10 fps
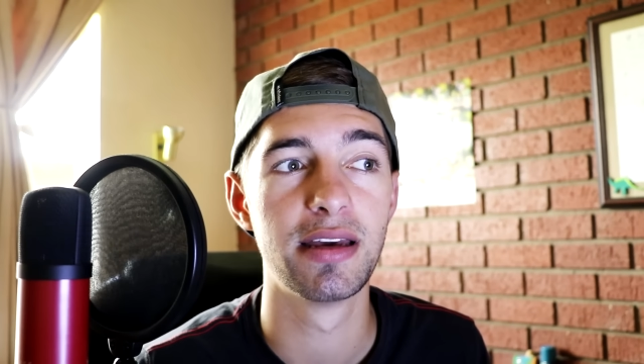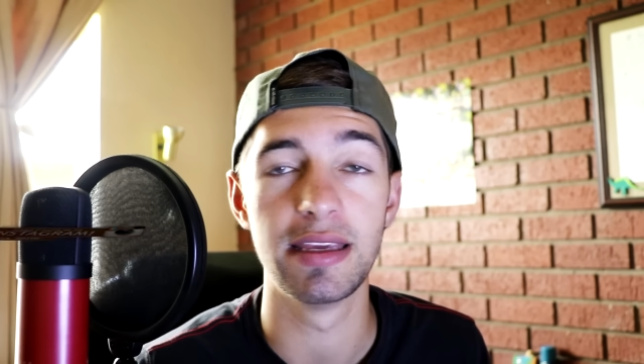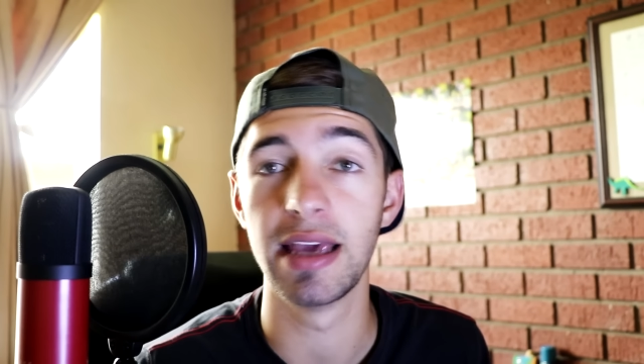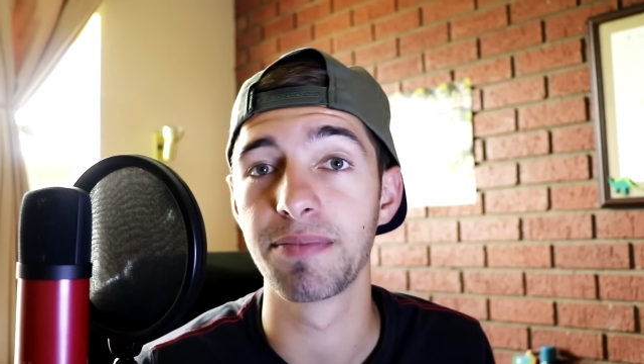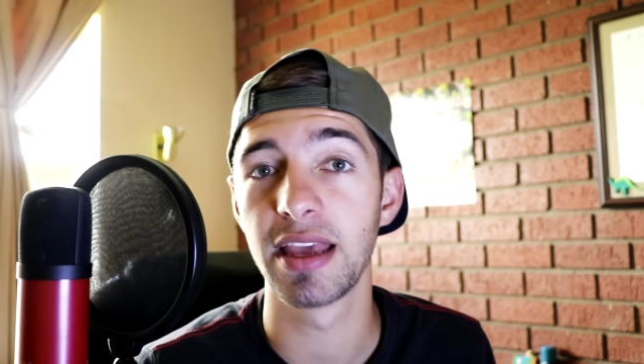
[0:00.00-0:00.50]

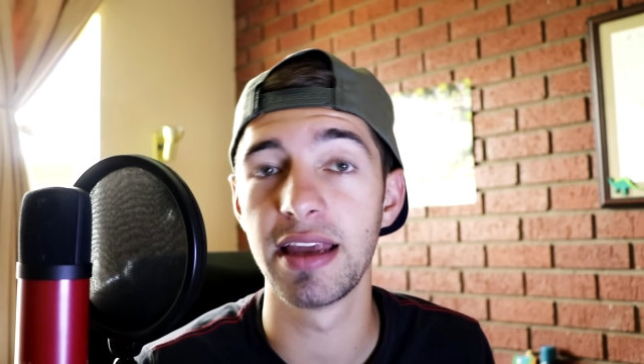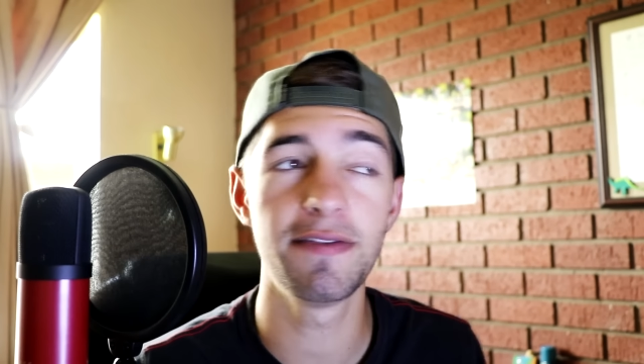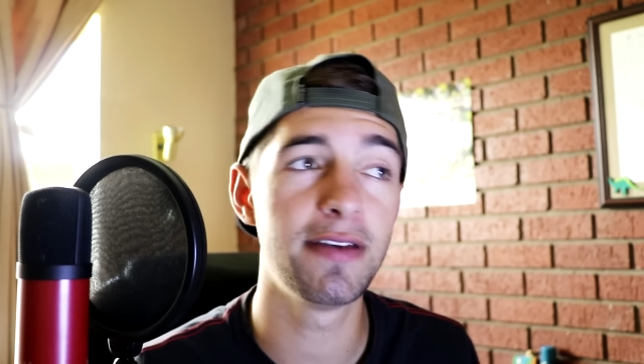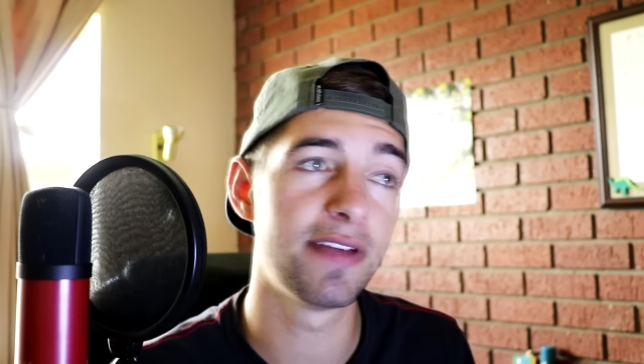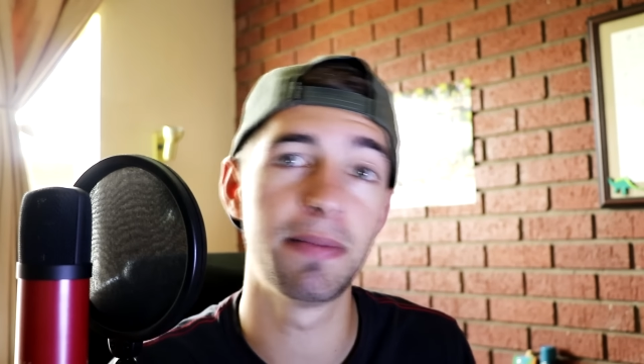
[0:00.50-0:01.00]
yeah. And if
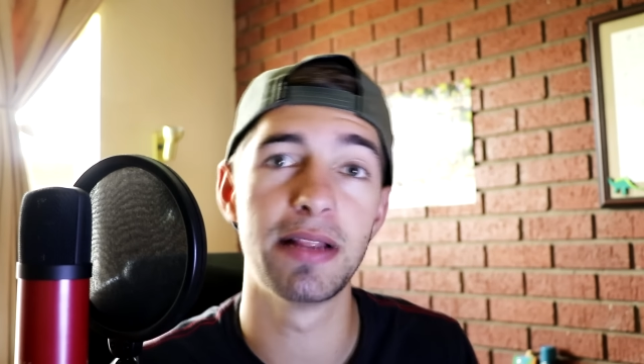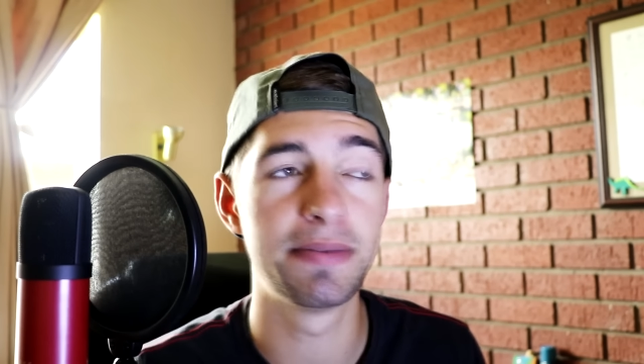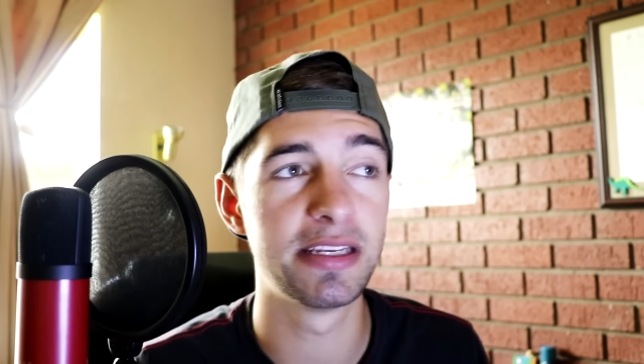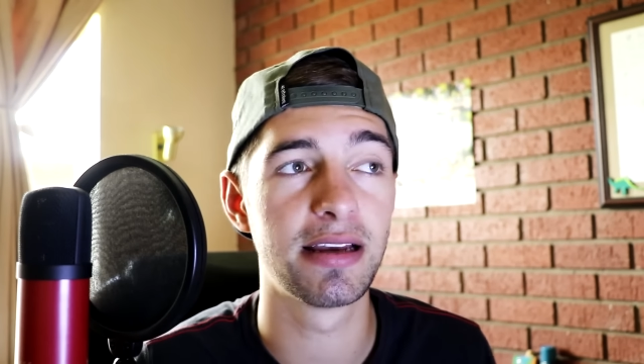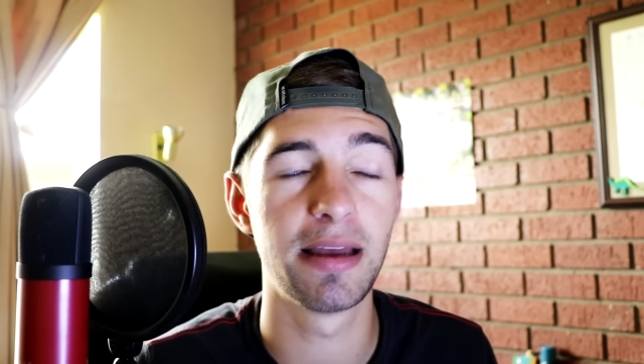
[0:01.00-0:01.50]
you have
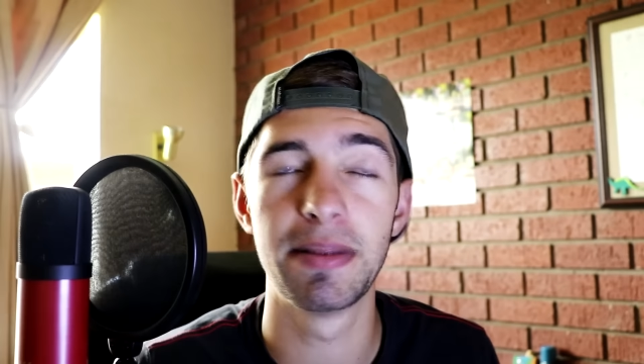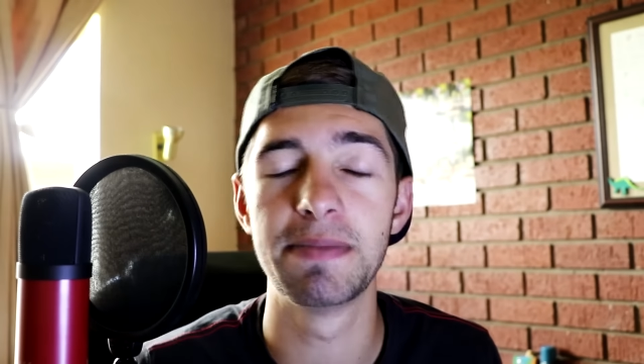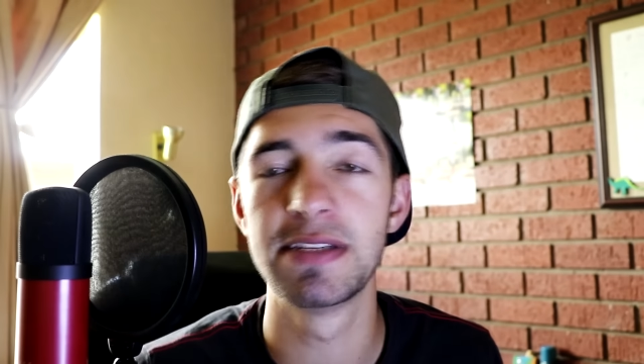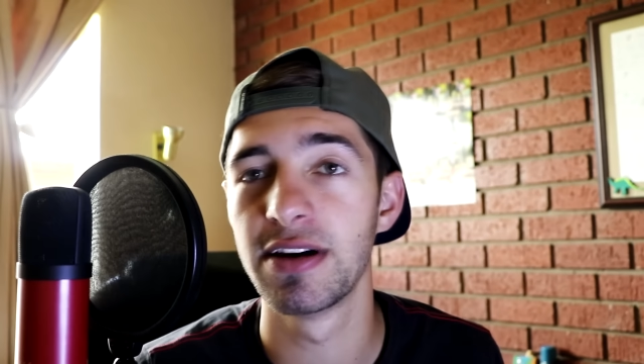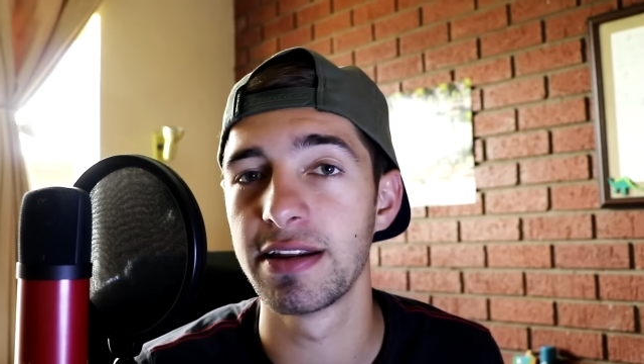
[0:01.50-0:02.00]

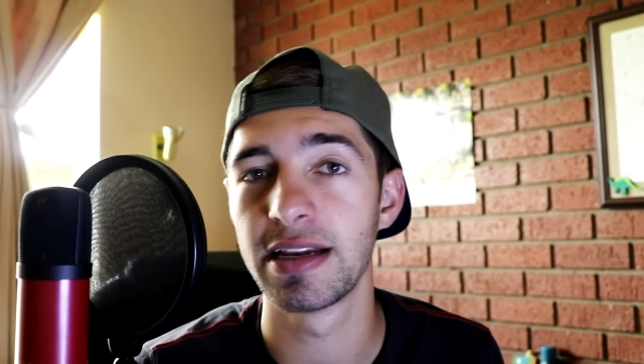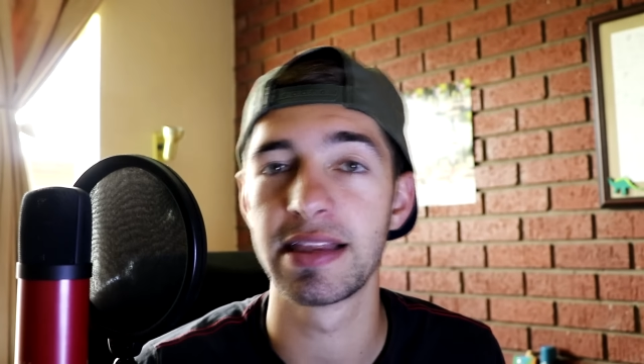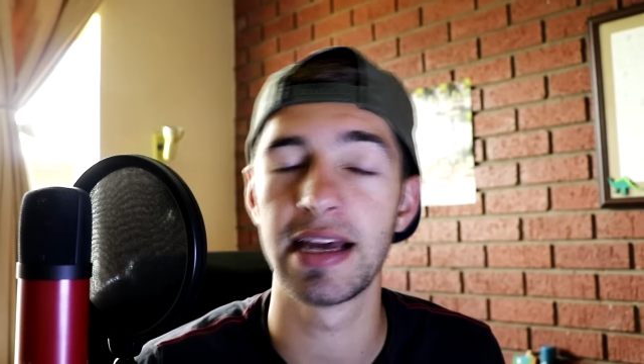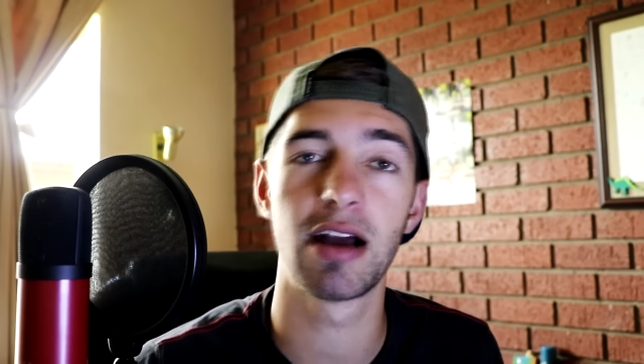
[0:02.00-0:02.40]
epilepsy or anything like that,